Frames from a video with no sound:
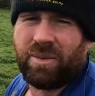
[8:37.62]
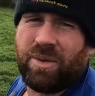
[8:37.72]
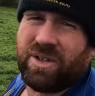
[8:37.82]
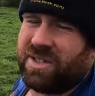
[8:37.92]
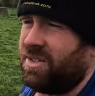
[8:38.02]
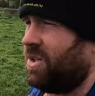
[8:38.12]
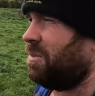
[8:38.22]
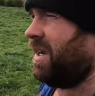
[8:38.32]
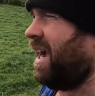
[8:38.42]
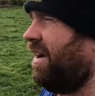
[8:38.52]
were. So it took
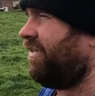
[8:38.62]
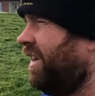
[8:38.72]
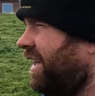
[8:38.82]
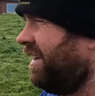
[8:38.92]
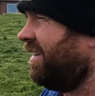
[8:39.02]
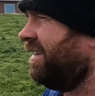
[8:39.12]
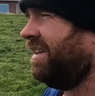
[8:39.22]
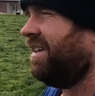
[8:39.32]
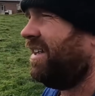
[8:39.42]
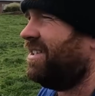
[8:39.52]
me half an hour,
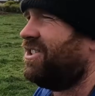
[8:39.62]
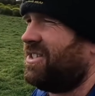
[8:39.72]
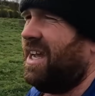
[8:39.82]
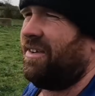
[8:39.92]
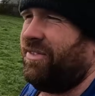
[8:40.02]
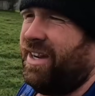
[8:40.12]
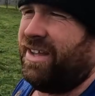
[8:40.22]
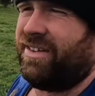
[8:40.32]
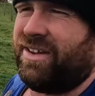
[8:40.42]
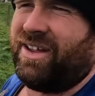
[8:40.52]
and it's just half an hour
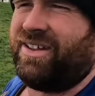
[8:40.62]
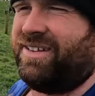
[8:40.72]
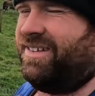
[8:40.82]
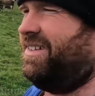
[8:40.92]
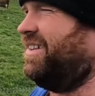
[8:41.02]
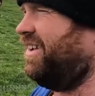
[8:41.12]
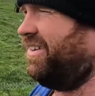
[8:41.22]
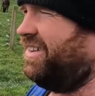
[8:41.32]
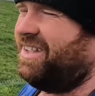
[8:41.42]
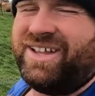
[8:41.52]
that
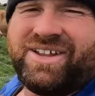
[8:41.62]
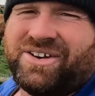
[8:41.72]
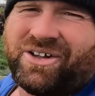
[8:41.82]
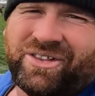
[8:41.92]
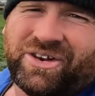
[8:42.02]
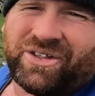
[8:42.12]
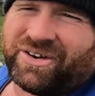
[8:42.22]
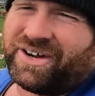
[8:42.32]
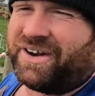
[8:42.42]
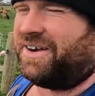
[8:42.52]
not that
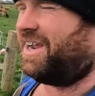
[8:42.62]
I don't